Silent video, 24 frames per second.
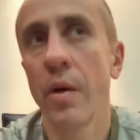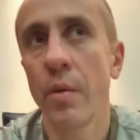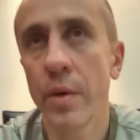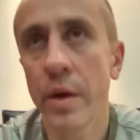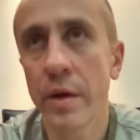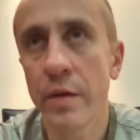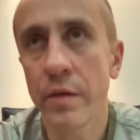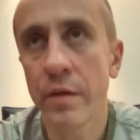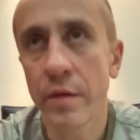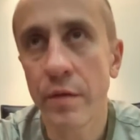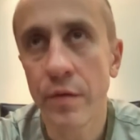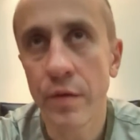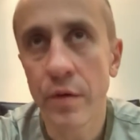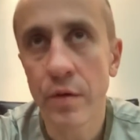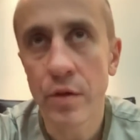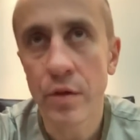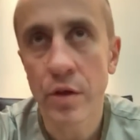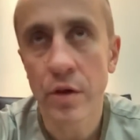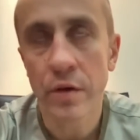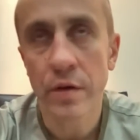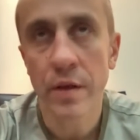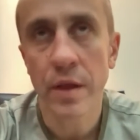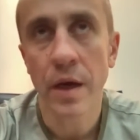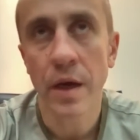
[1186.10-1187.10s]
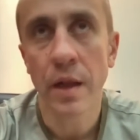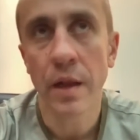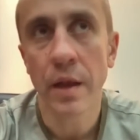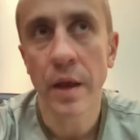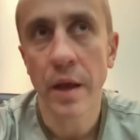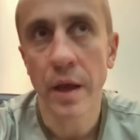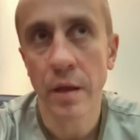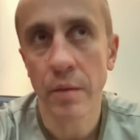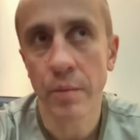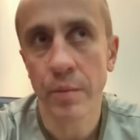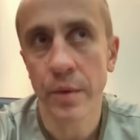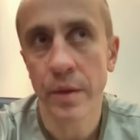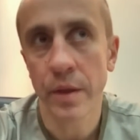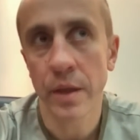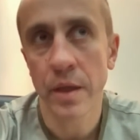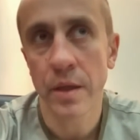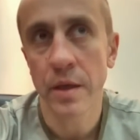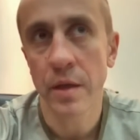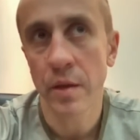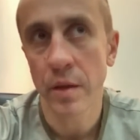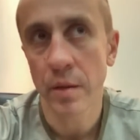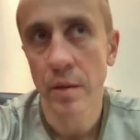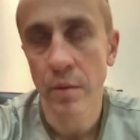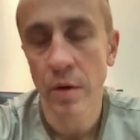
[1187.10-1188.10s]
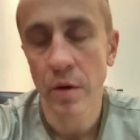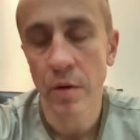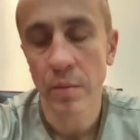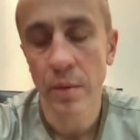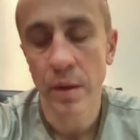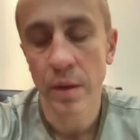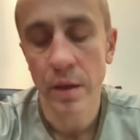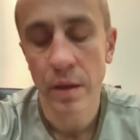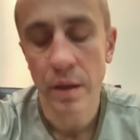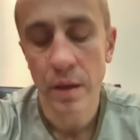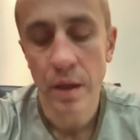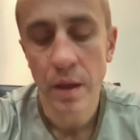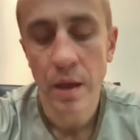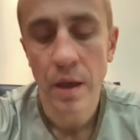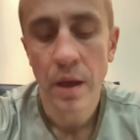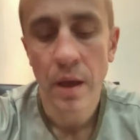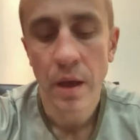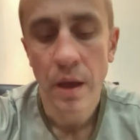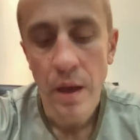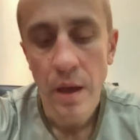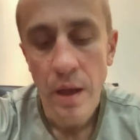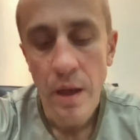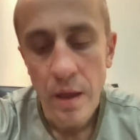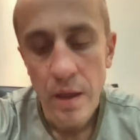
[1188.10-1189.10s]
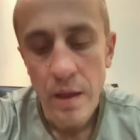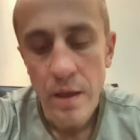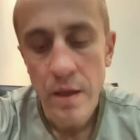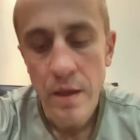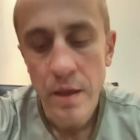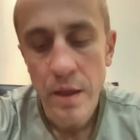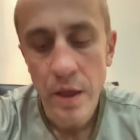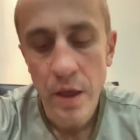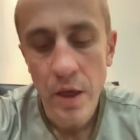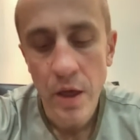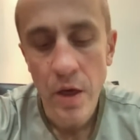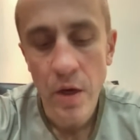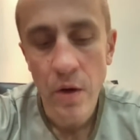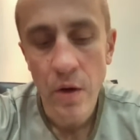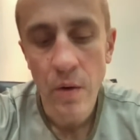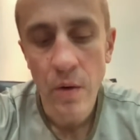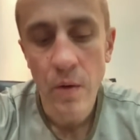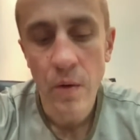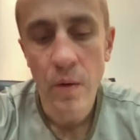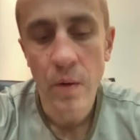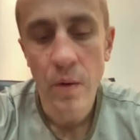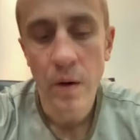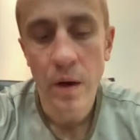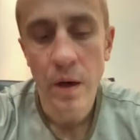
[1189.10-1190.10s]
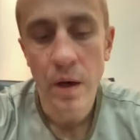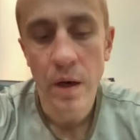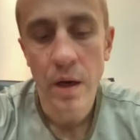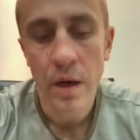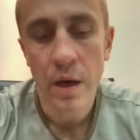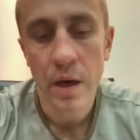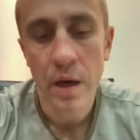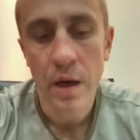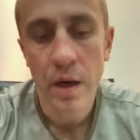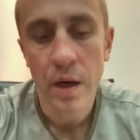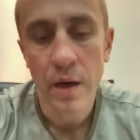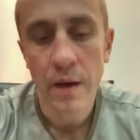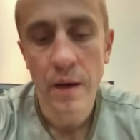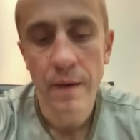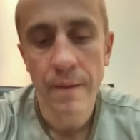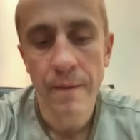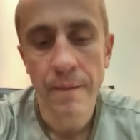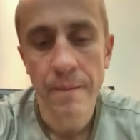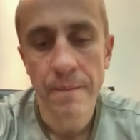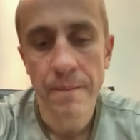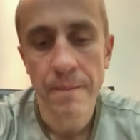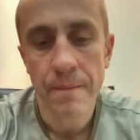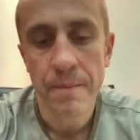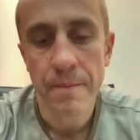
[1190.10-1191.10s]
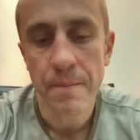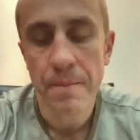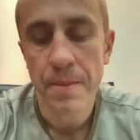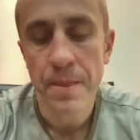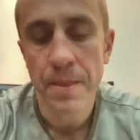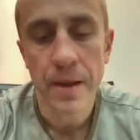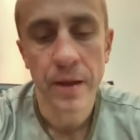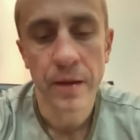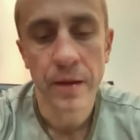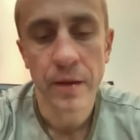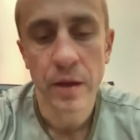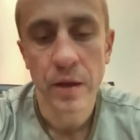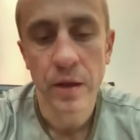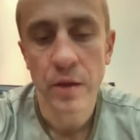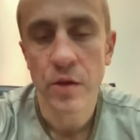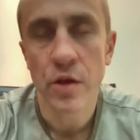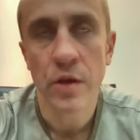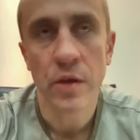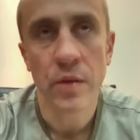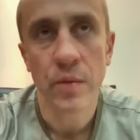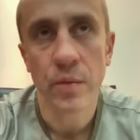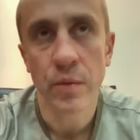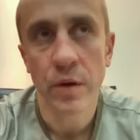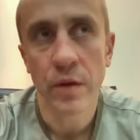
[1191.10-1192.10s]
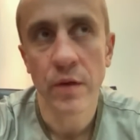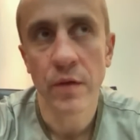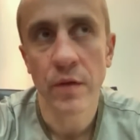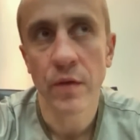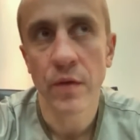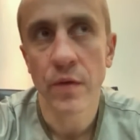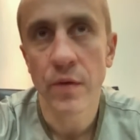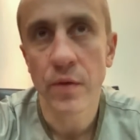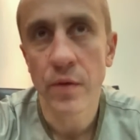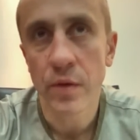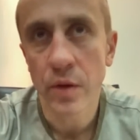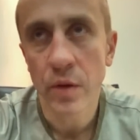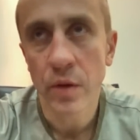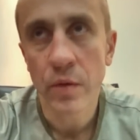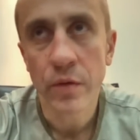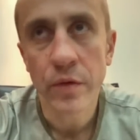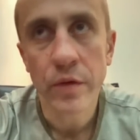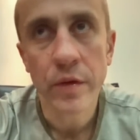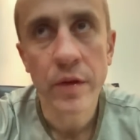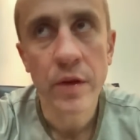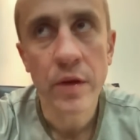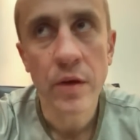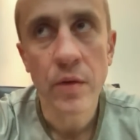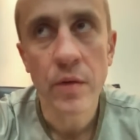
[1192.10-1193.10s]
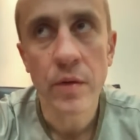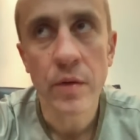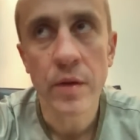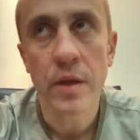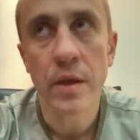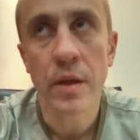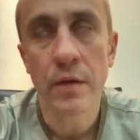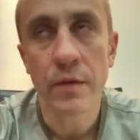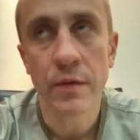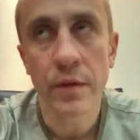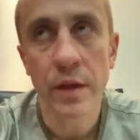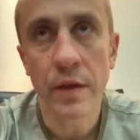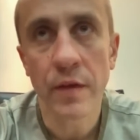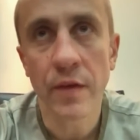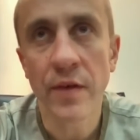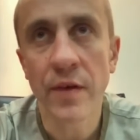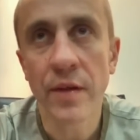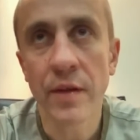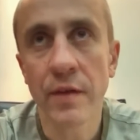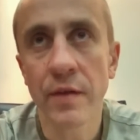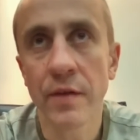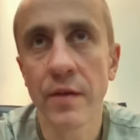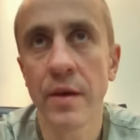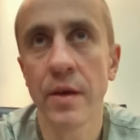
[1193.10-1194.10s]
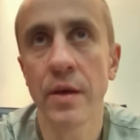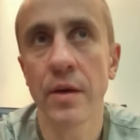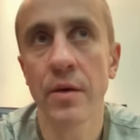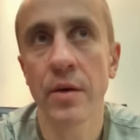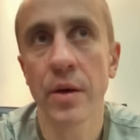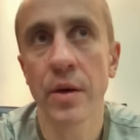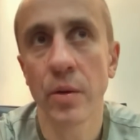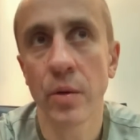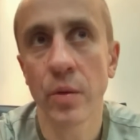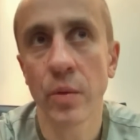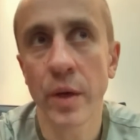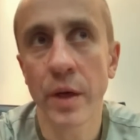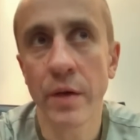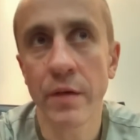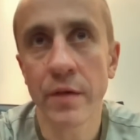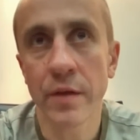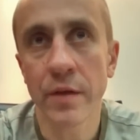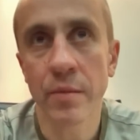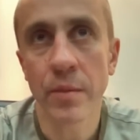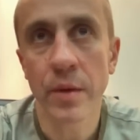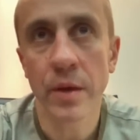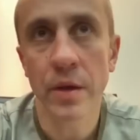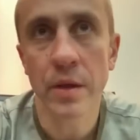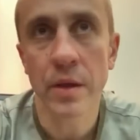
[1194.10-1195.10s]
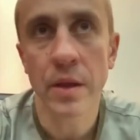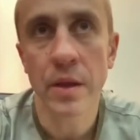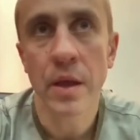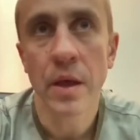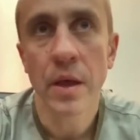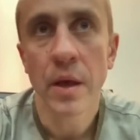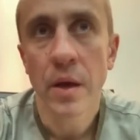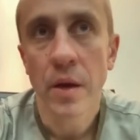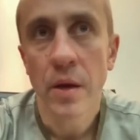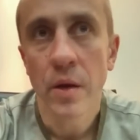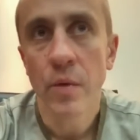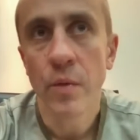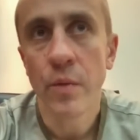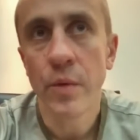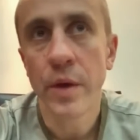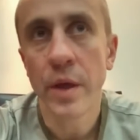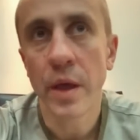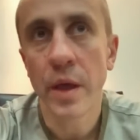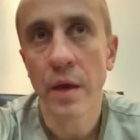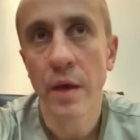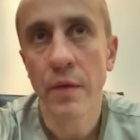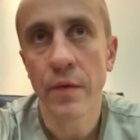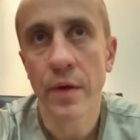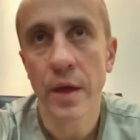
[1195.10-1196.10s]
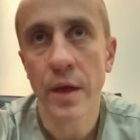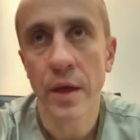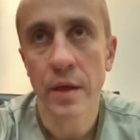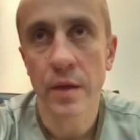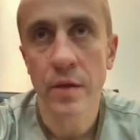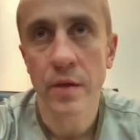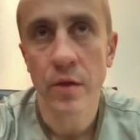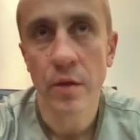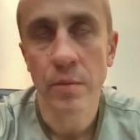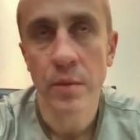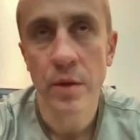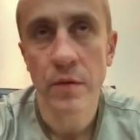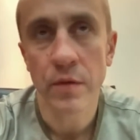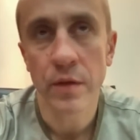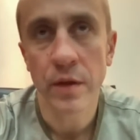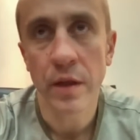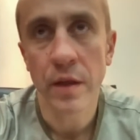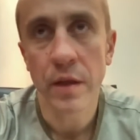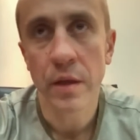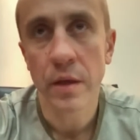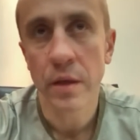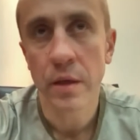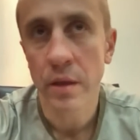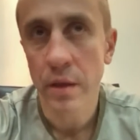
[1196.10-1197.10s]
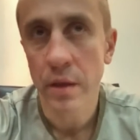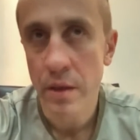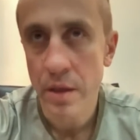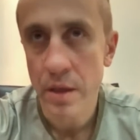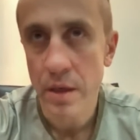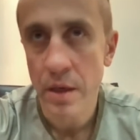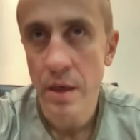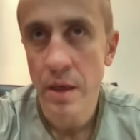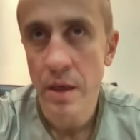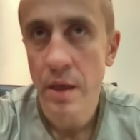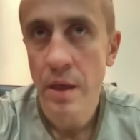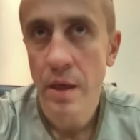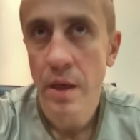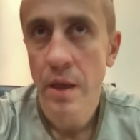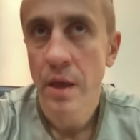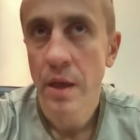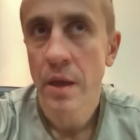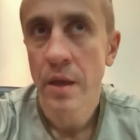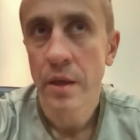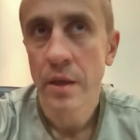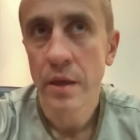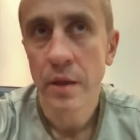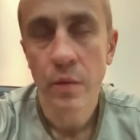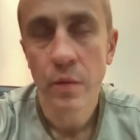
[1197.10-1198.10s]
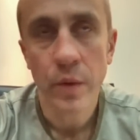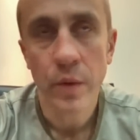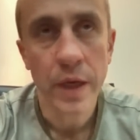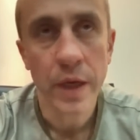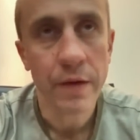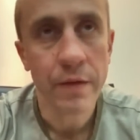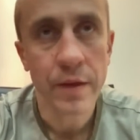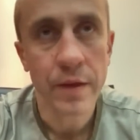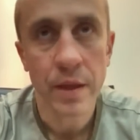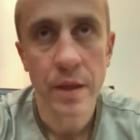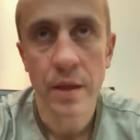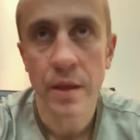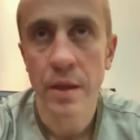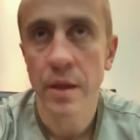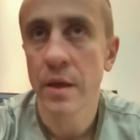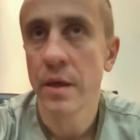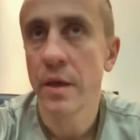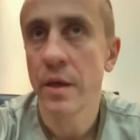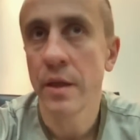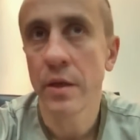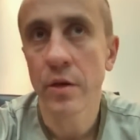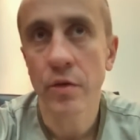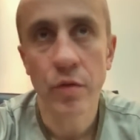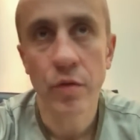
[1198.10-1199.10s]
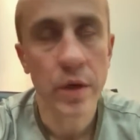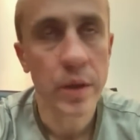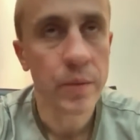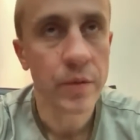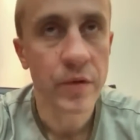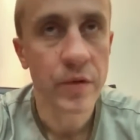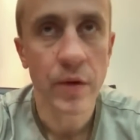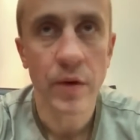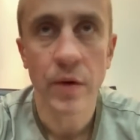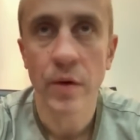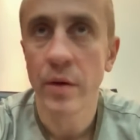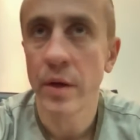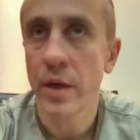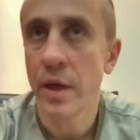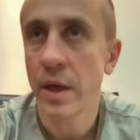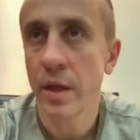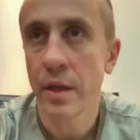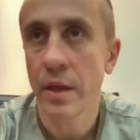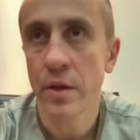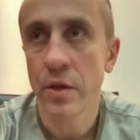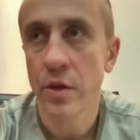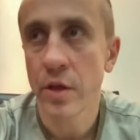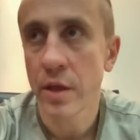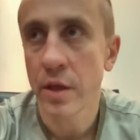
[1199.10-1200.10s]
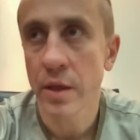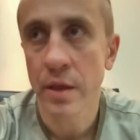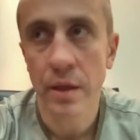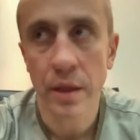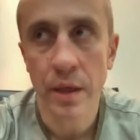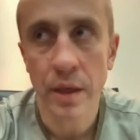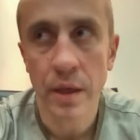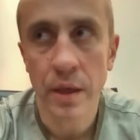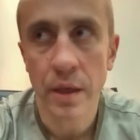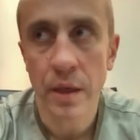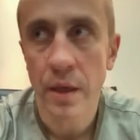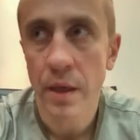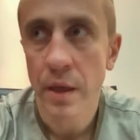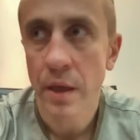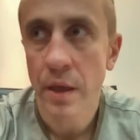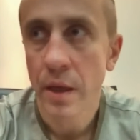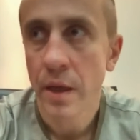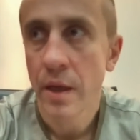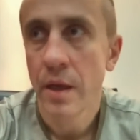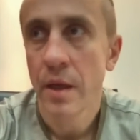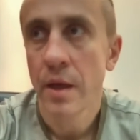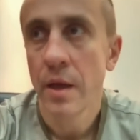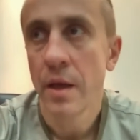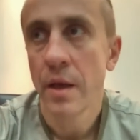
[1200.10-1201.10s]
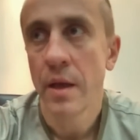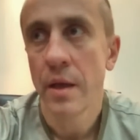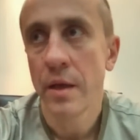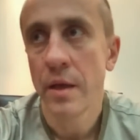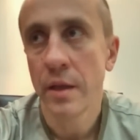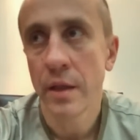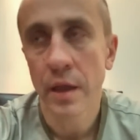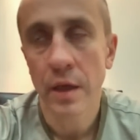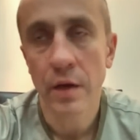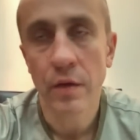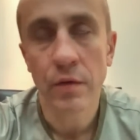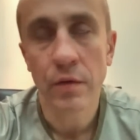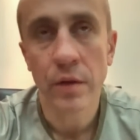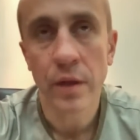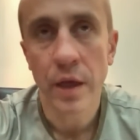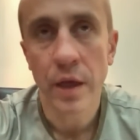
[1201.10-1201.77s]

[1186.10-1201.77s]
waves futures are helping us at the moment. So, and I just want to, reduce the volatility around waves because we have had so much volatility in waves, in crypto, and just like in our